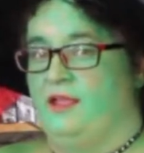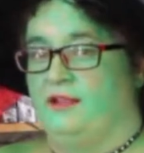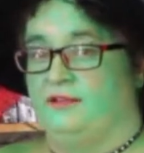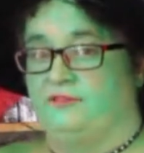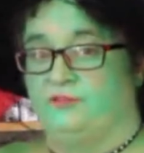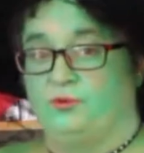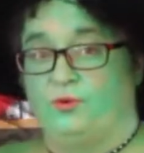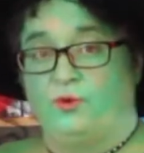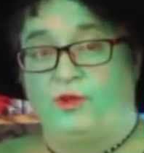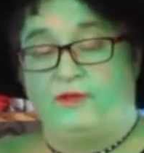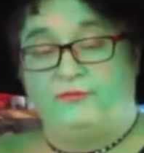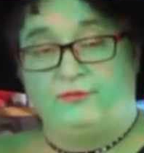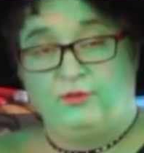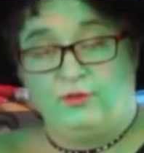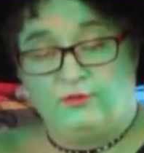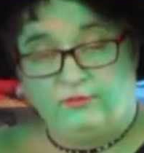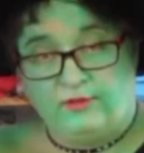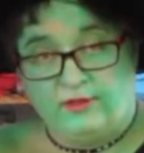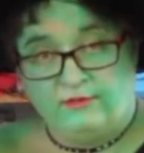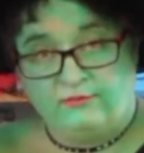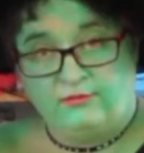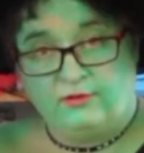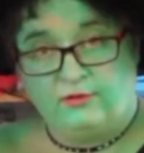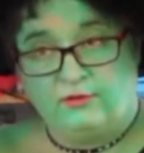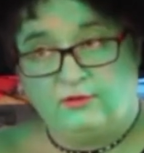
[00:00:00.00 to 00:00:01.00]
So if
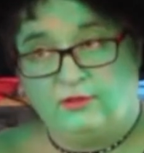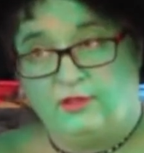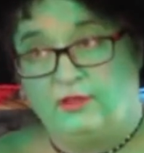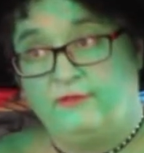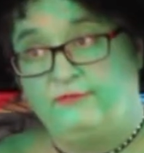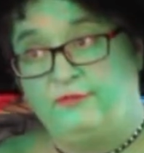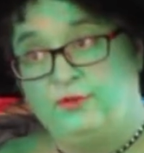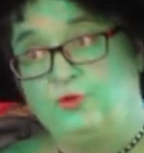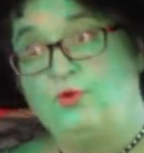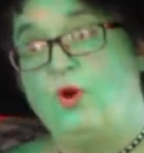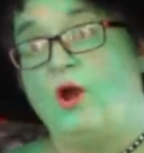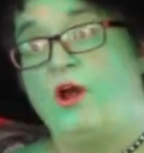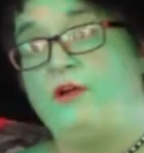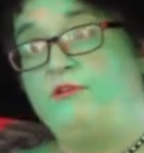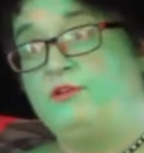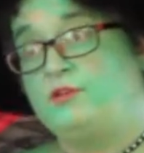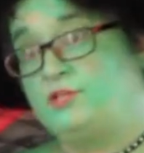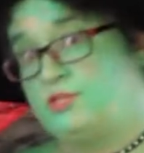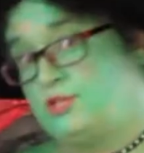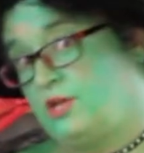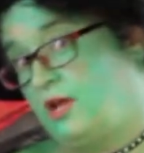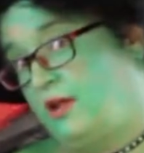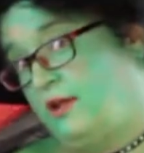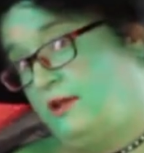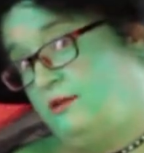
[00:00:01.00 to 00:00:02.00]
you are a
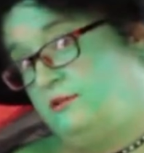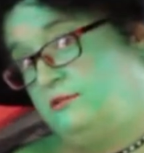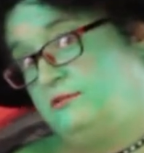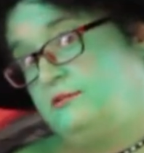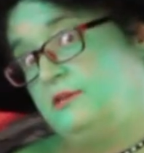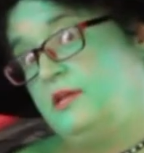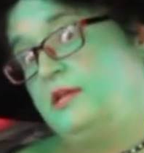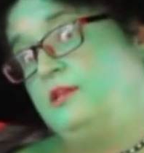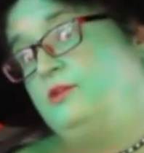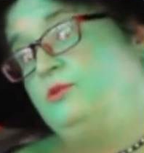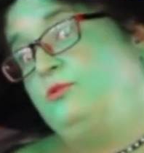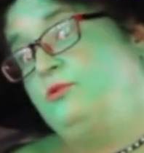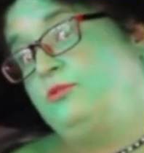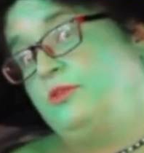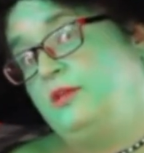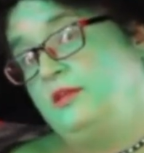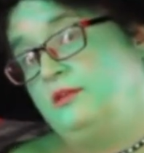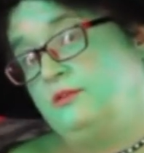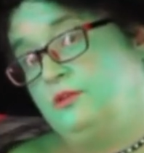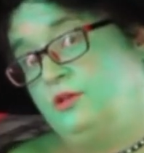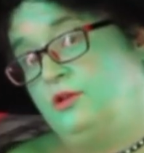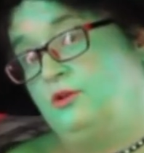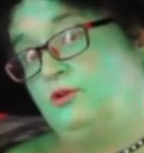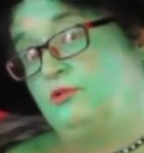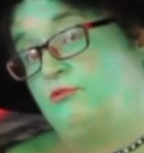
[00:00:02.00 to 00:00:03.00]
child and you
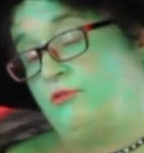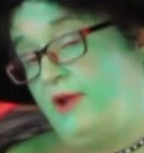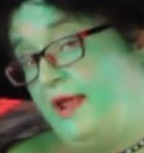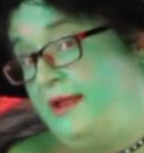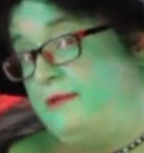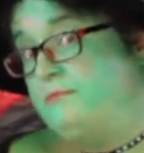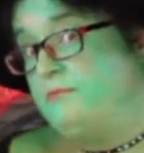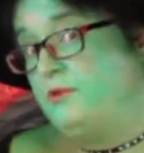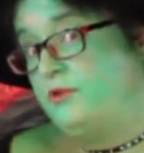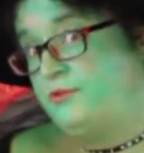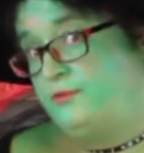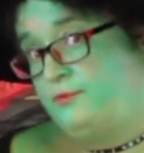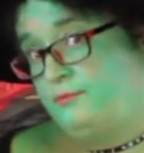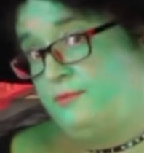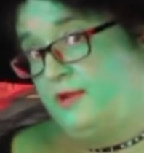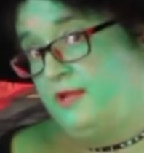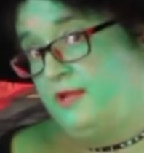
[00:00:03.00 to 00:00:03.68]
think that your grandmother